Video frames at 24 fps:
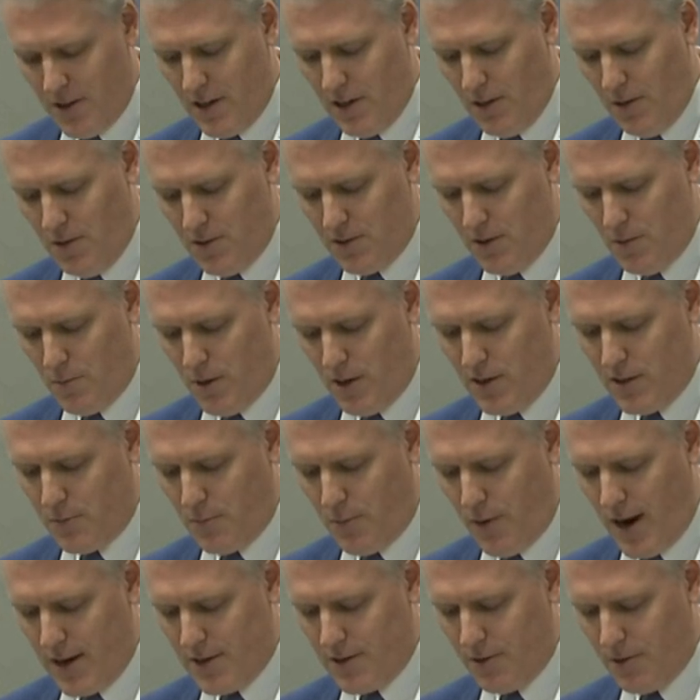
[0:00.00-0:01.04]
Thank you so
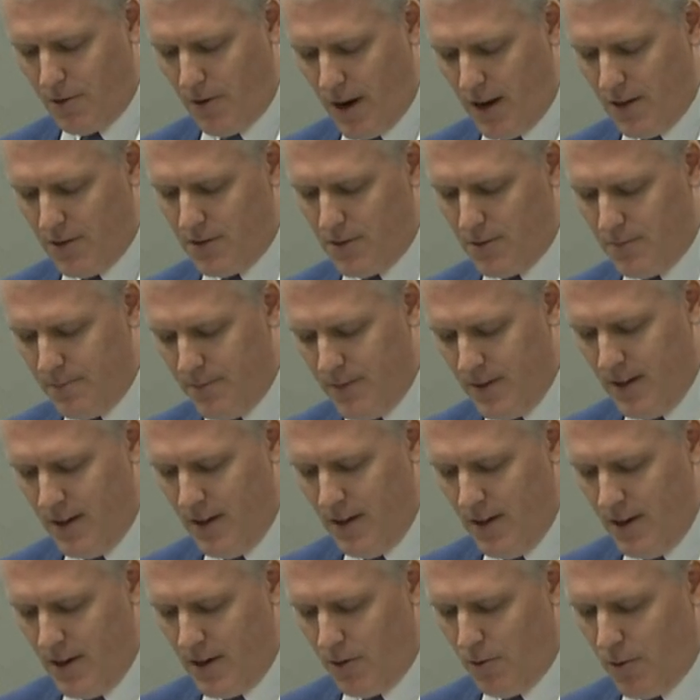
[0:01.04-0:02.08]
much, Patrick Gransom,
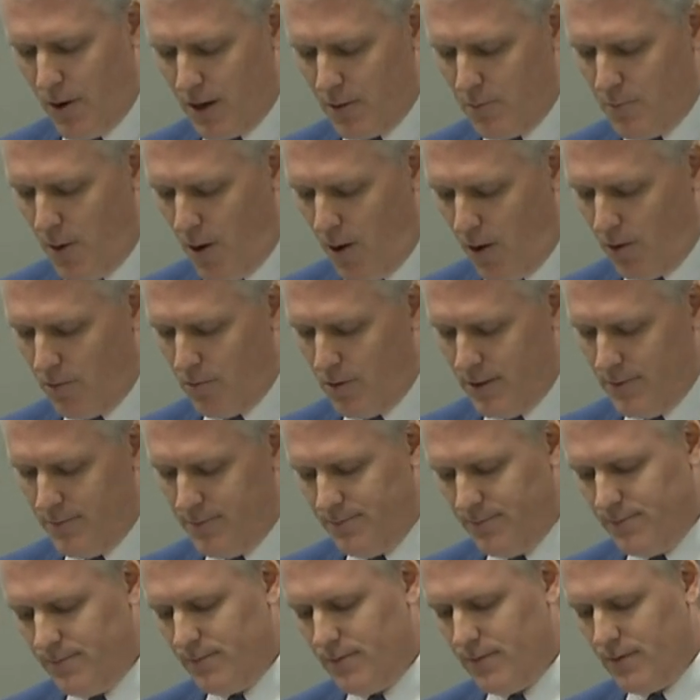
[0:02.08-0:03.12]
Greg
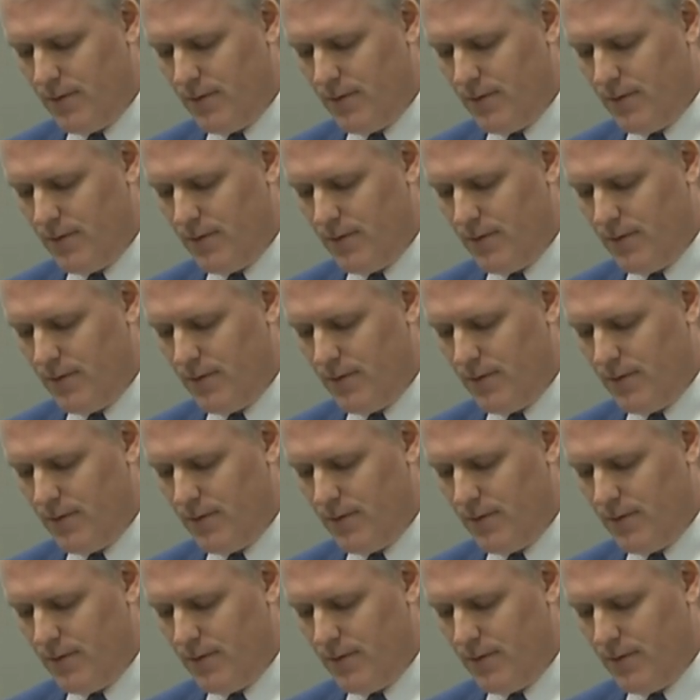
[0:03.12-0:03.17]
Baldwin,